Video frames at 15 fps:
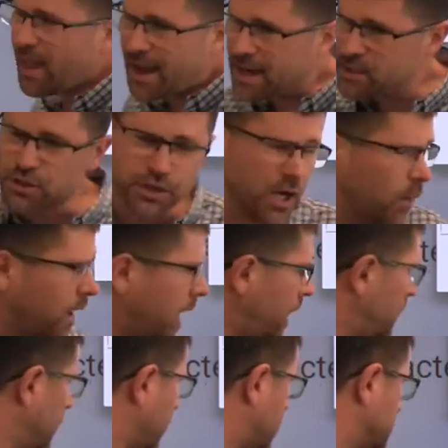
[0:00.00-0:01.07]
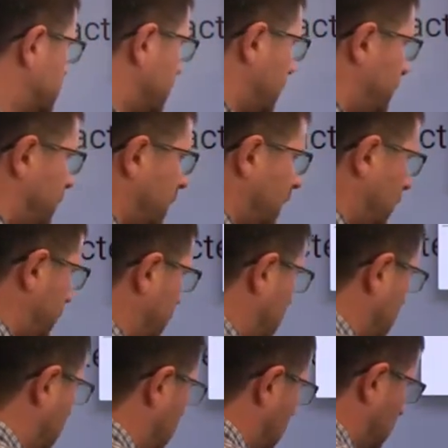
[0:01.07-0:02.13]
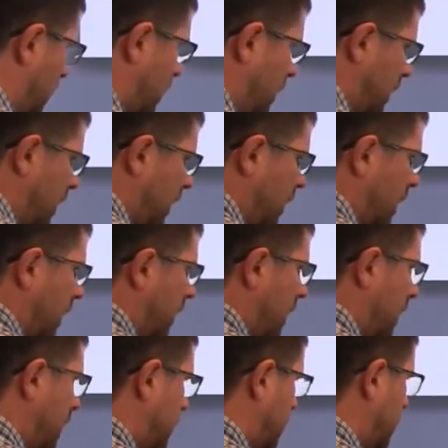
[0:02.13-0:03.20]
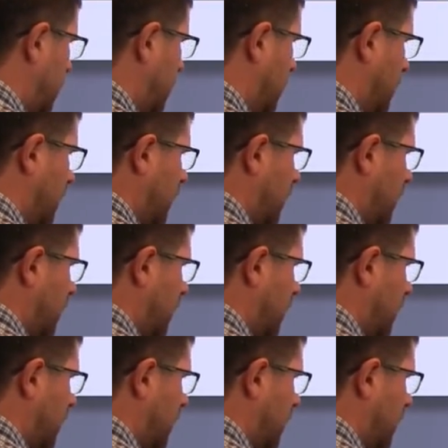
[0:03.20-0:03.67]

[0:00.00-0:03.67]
I just go ahead and I can type in anything I want. Anything